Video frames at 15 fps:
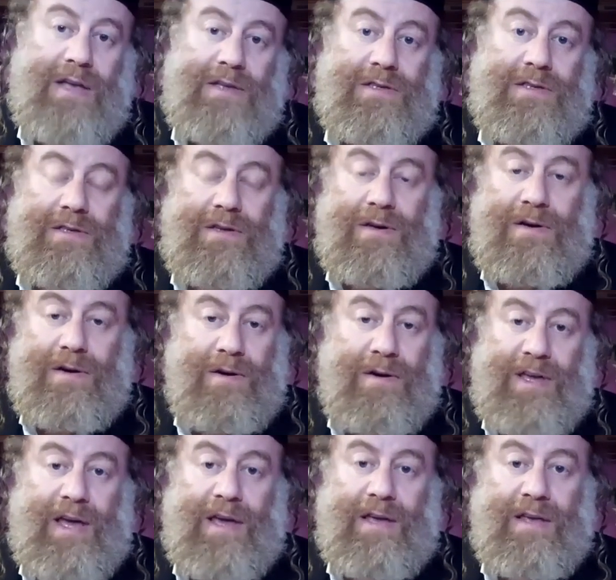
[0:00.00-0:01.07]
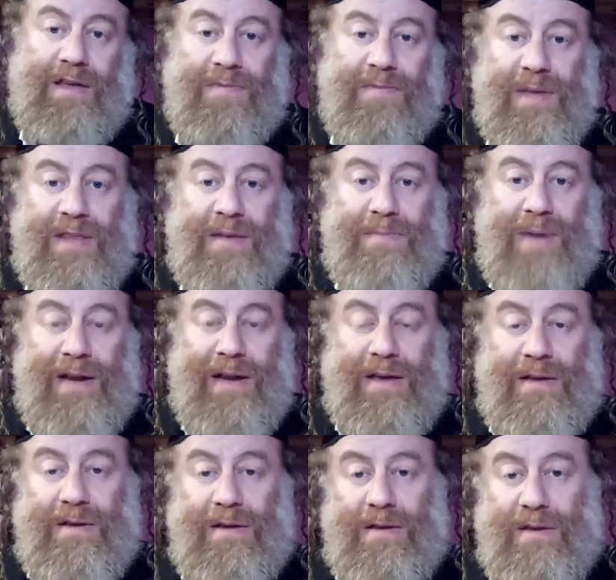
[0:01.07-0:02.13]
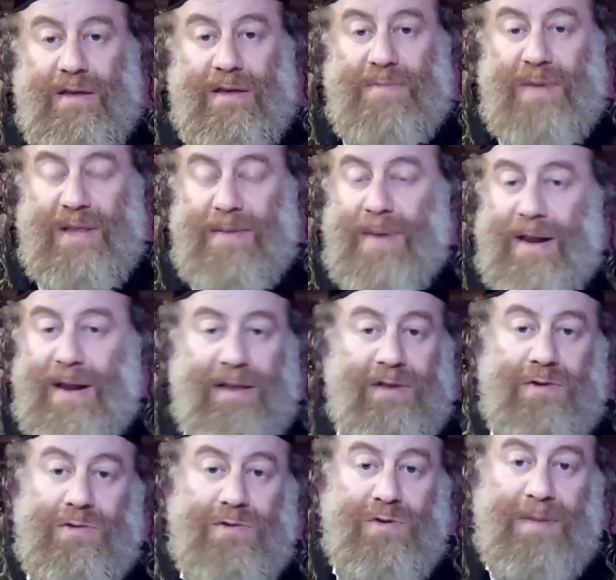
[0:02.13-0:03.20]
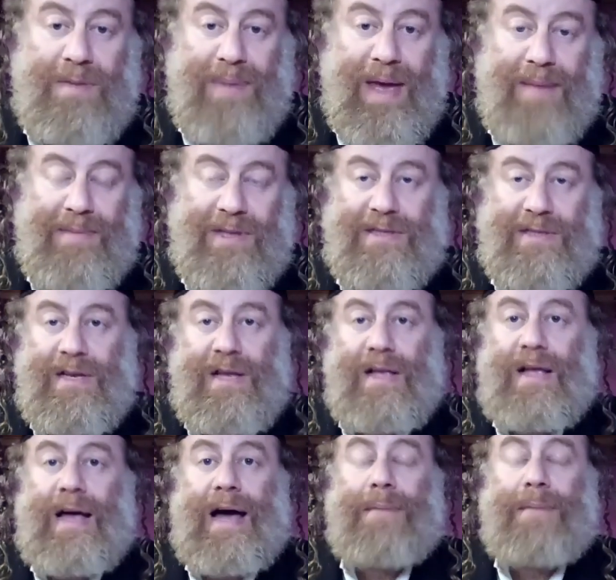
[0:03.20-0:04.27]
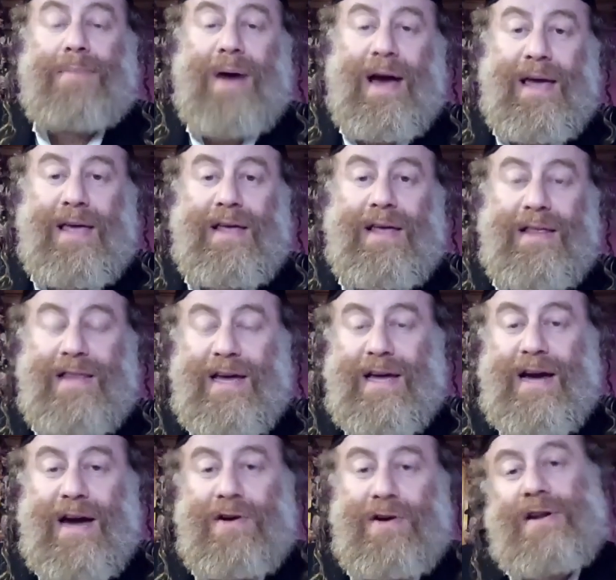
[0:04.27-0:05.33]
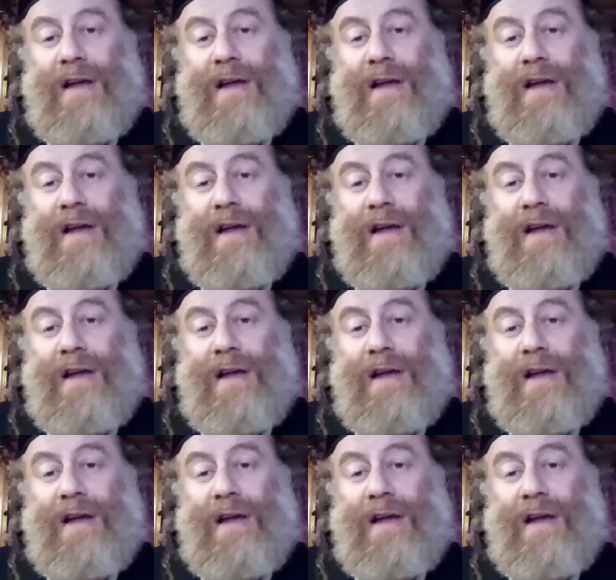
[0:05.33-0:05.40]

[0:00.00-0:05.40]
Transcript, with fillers: So okay, give me the money give me the money do do the payments uh, buy the car